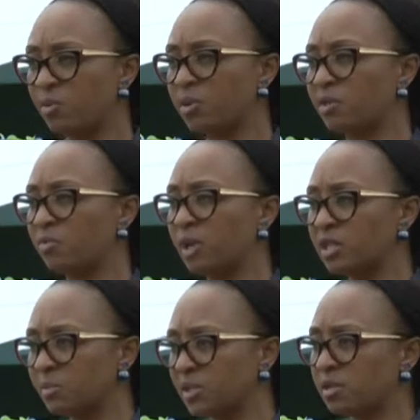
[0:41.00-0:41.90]
with the
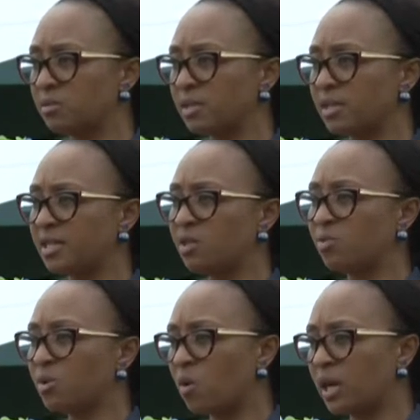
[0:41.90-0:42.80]
waste material that he
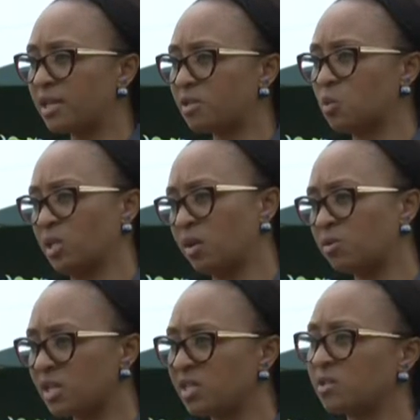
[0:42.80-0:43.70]
requires
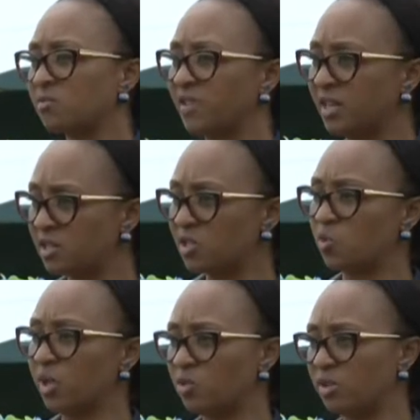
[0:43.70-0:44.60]
without it finding its
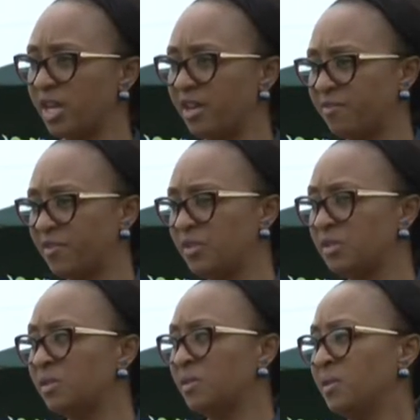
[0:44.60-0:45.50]
way to the landfill.
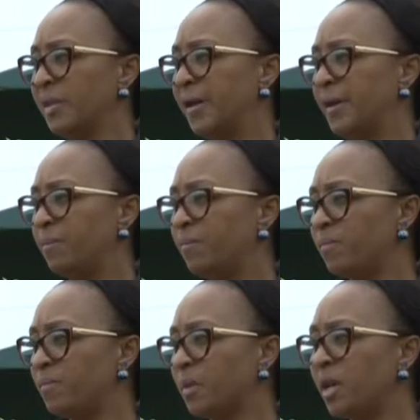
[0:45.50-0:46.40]

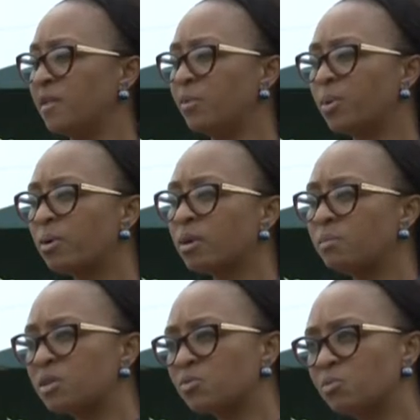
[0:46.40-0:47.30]
And that program
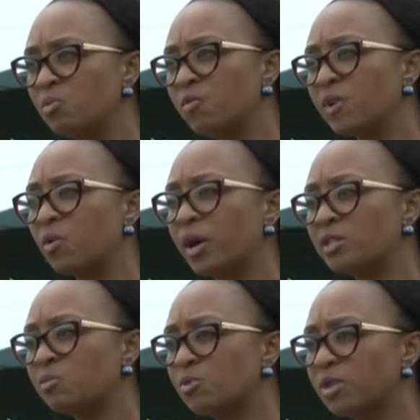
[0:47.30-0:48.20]
is moving quite
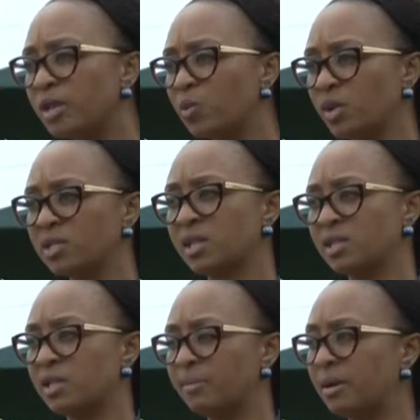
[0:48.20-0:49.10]
smoothly and we're
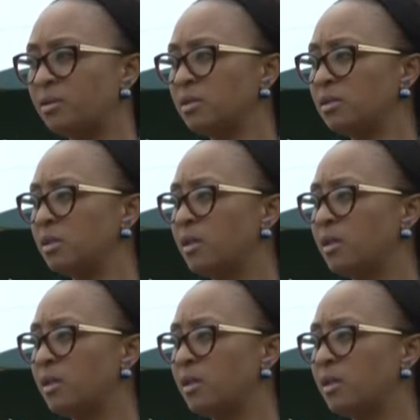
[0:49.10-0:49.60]
excited about it.